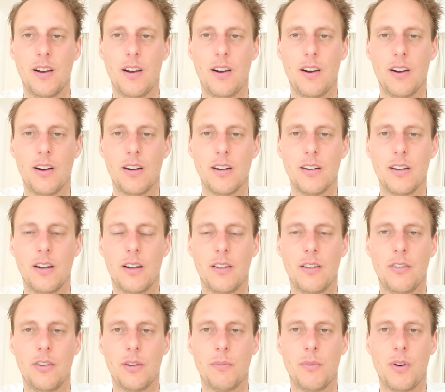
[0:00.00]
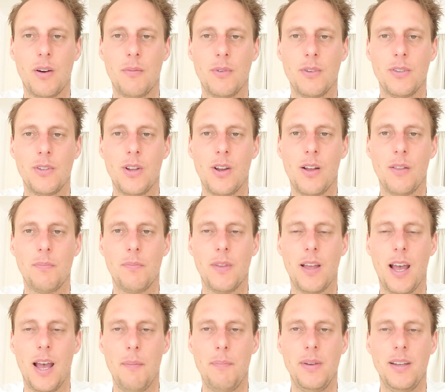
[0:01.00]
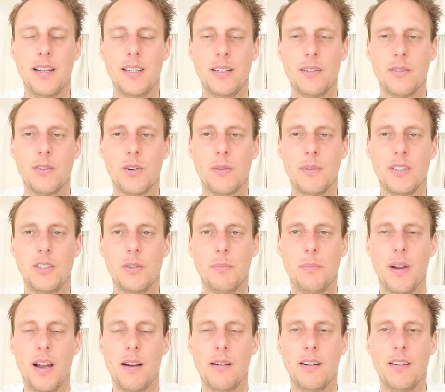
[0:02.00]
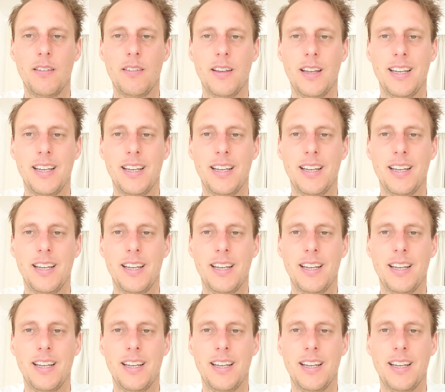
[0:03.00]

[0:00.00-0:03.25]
are at a certain moment not happy anymore with your parents.